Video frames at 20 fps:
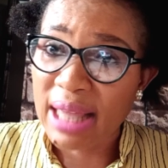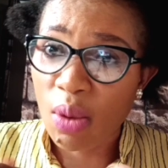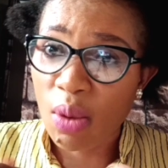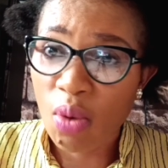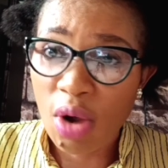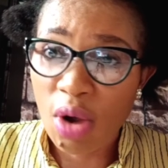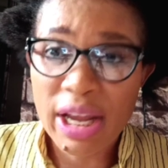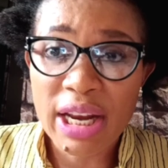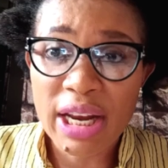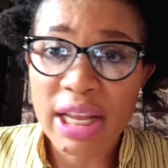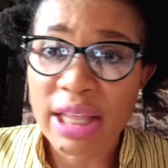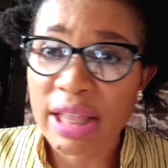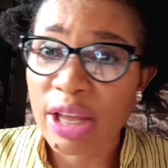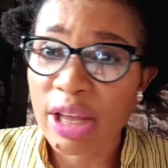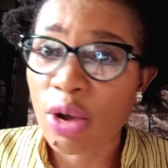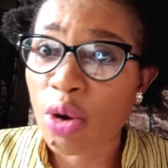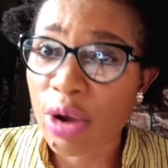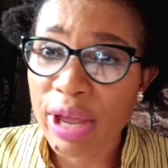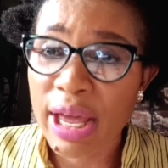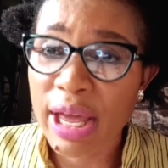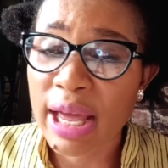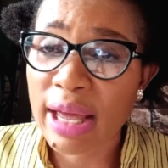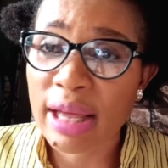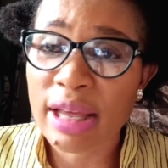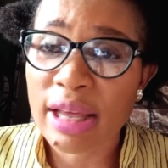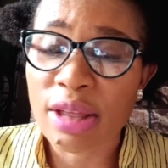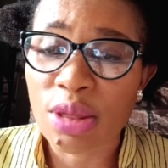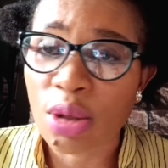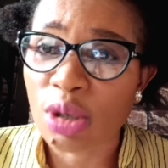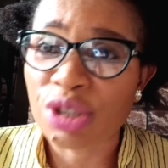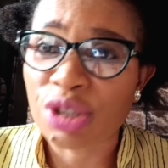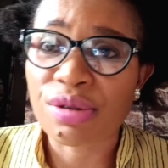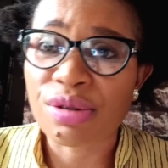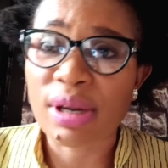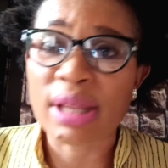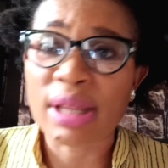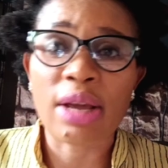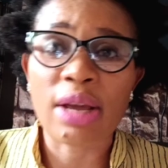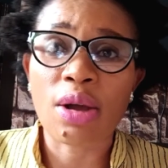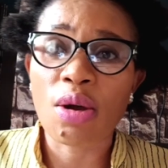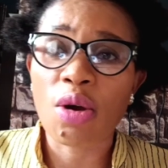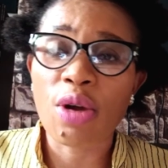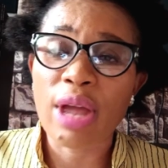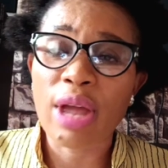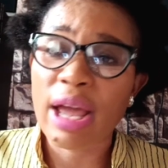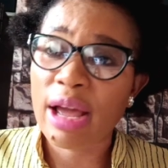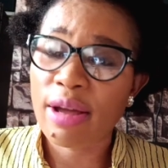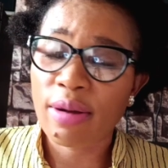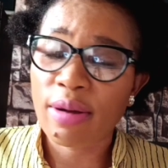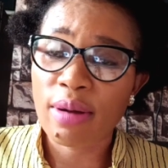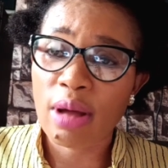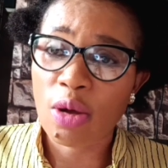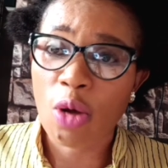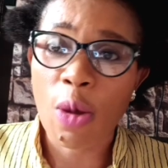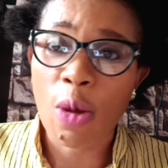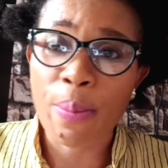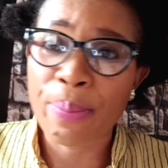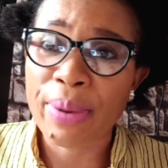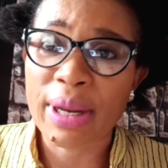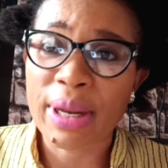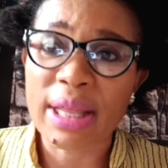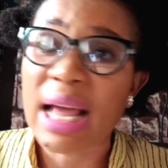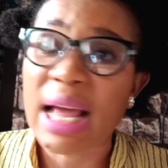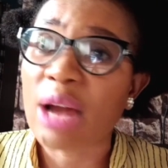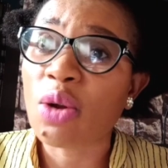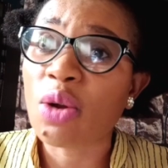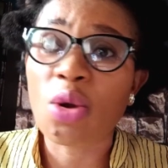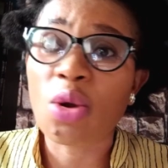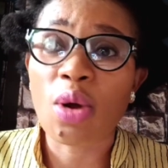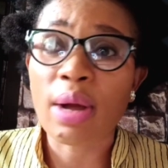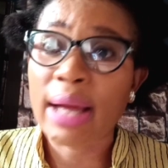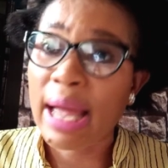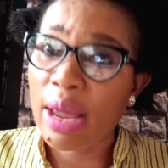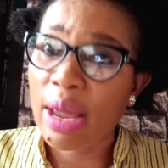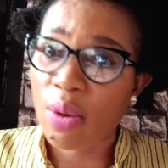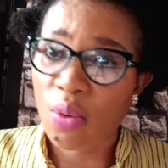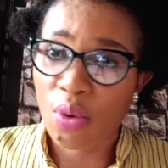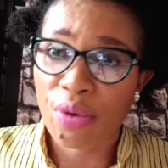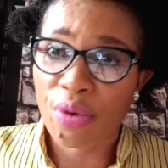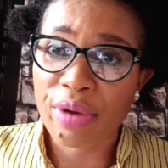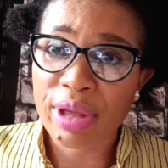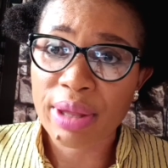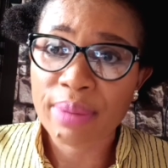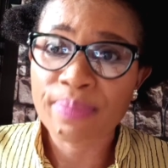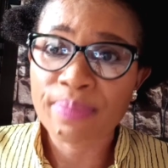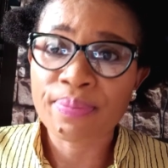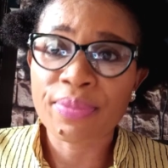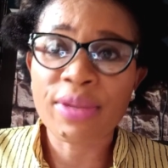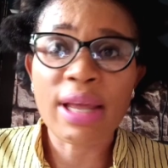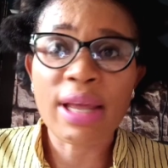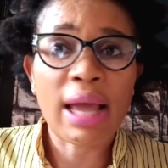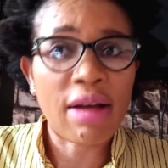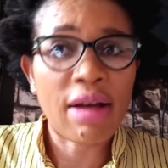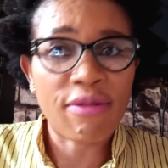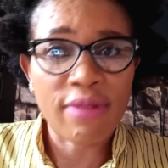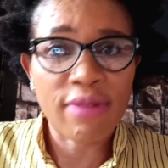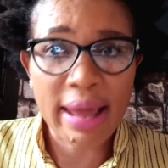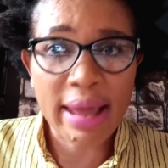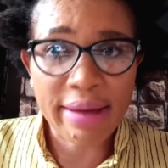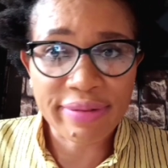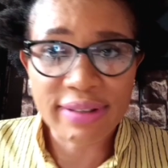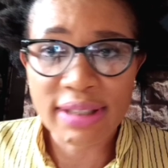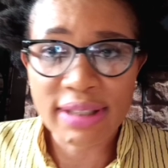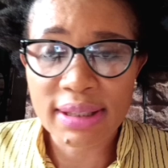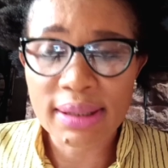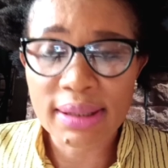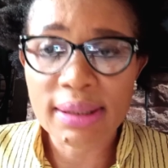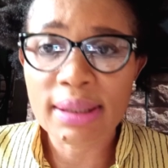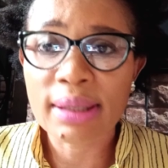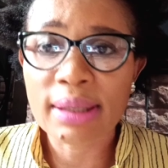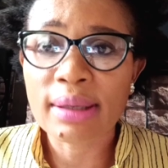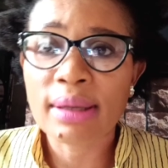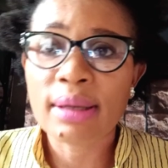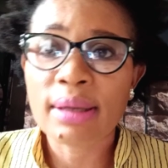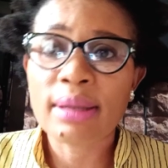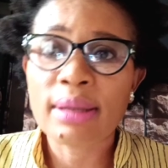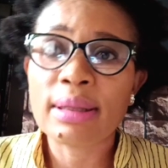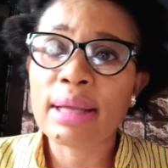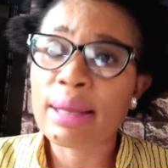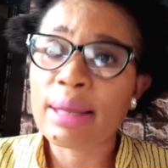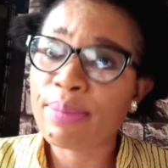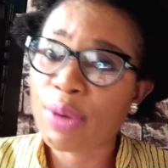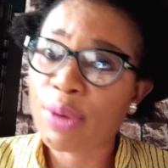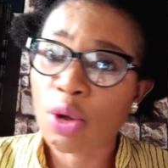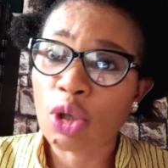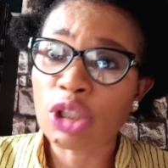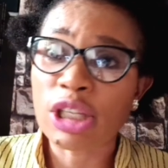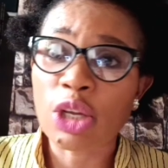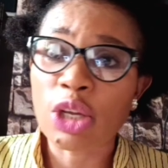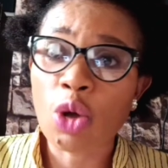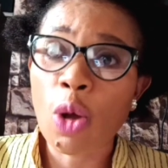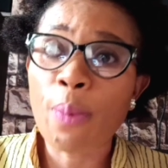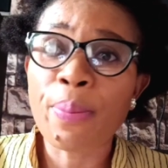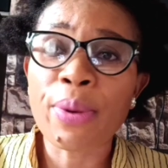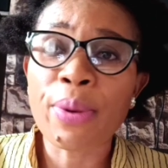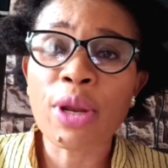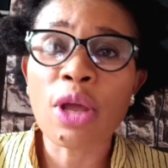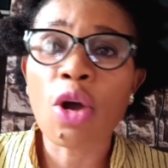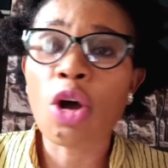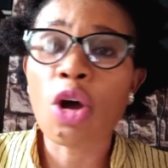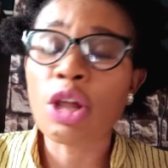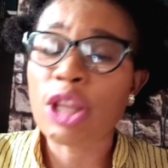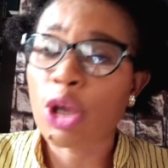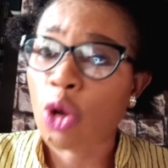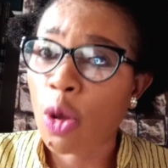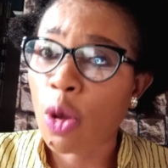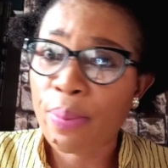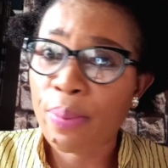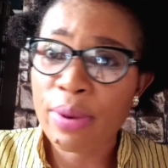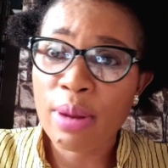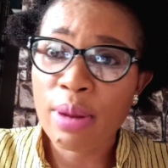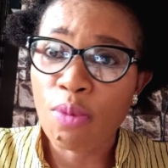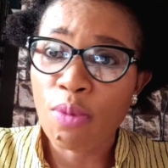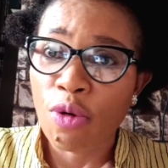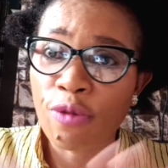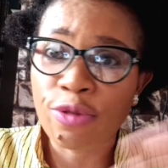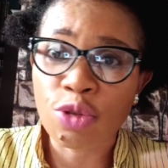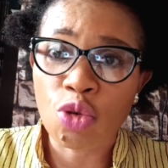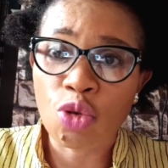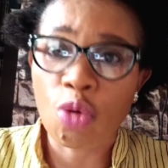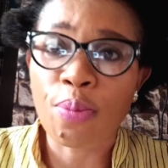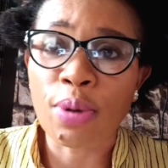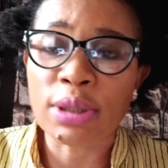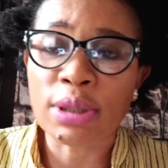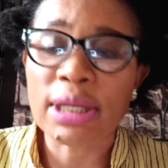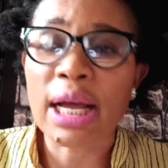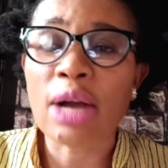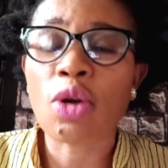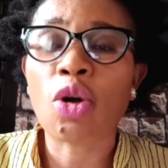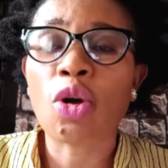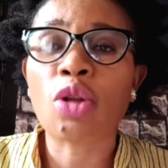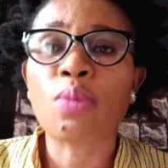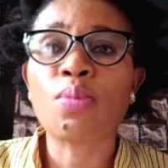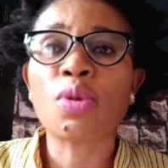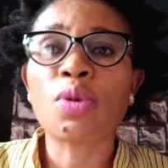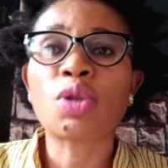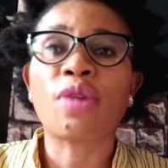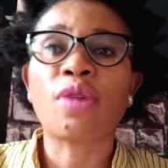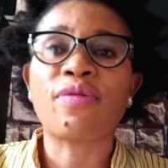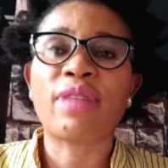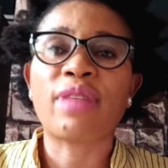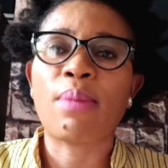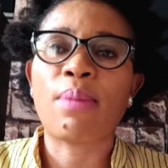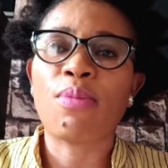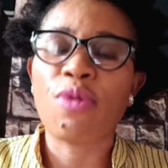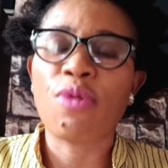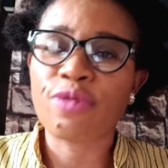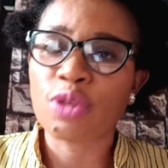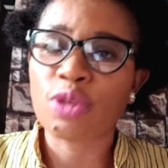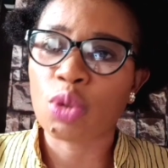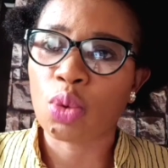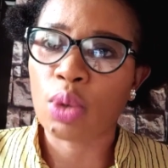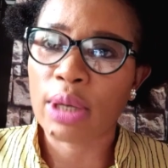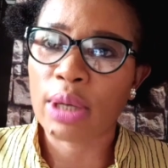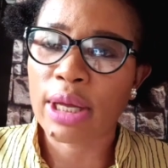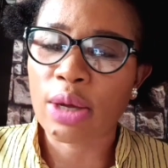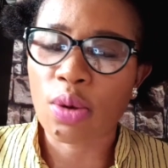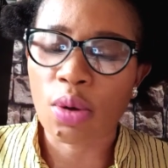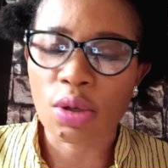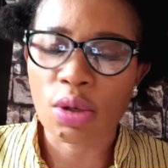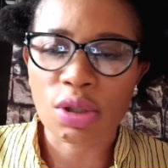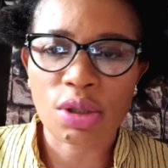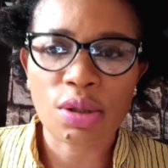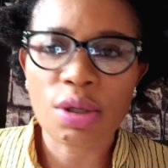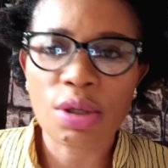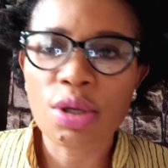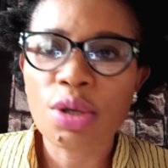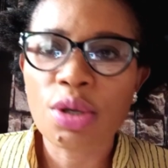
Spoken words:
are working in the oil industry, in the oil company, they are no longer in warri. They have left because the company moved to Port Harcourt. Most of them moved to Lagos.